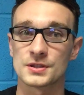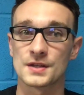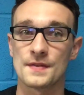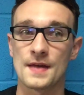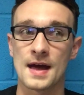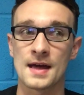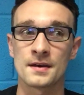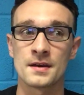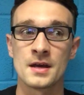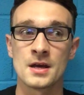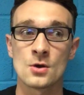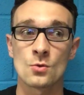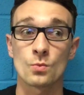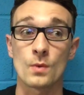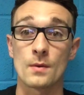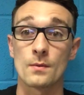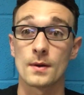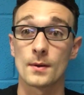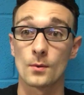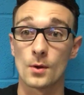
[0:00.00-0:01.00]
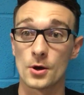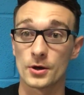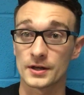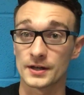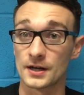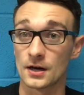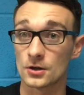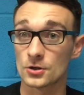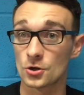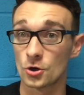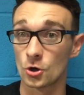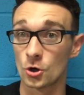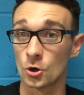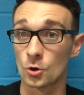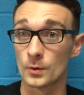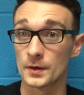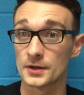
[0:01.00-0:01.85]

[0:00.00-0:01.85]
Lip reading: and then when we're working our core,